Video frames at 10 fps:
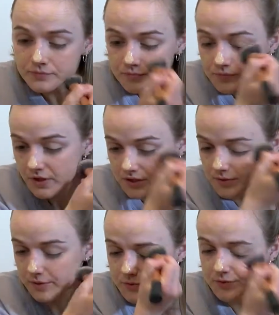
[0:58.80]
So
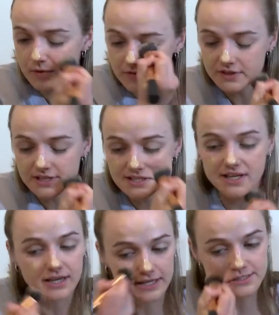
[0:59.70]
I'm just buffing this
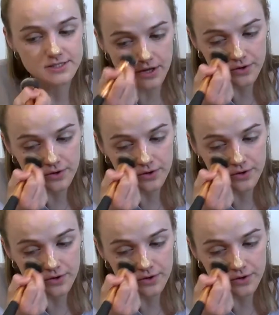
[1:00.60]
in like so.